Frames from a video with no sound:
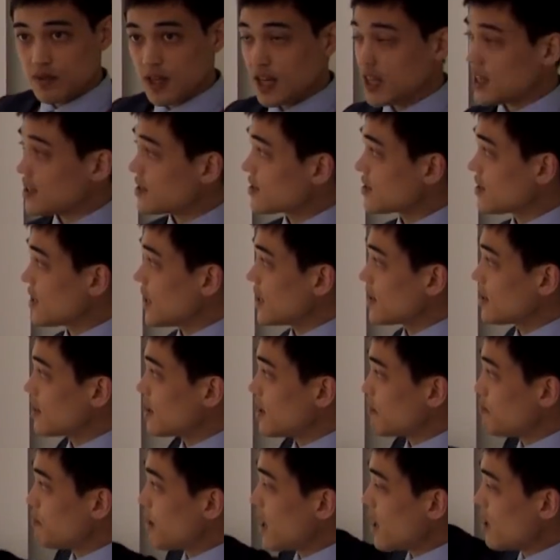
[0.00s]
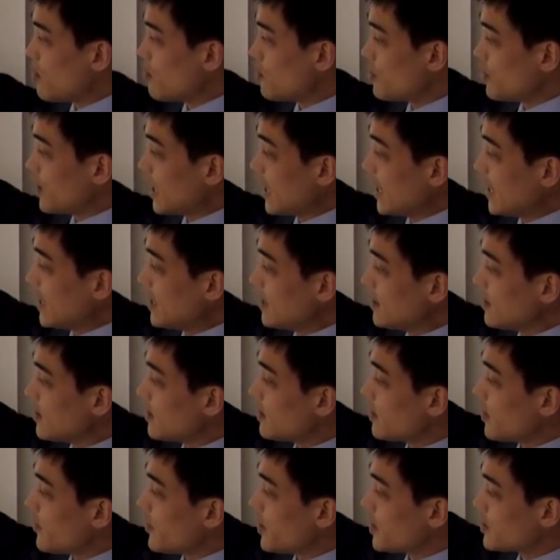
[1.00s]
is that the power in
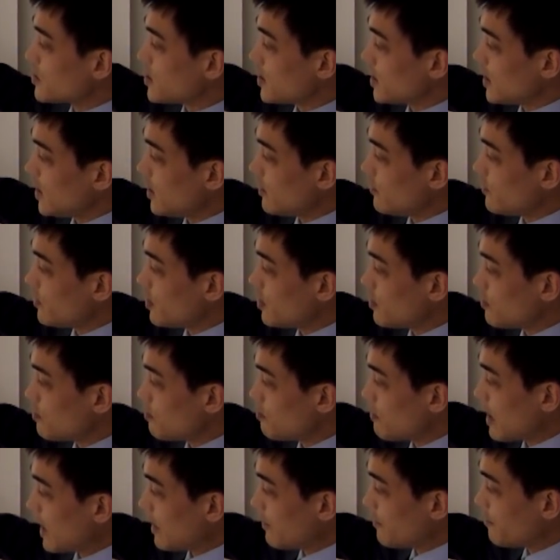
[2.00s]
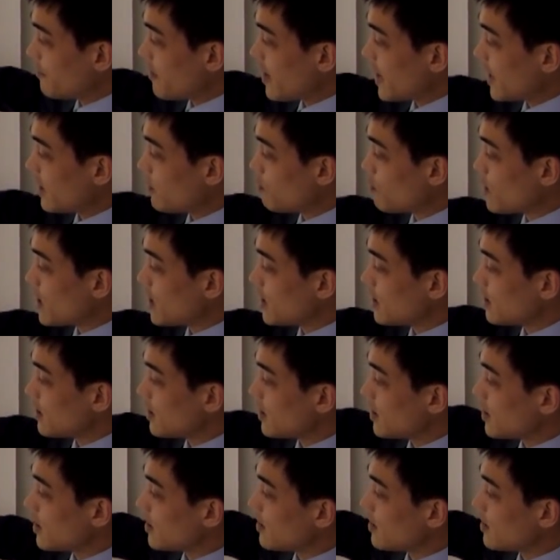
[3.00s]
the direction given by phi 1,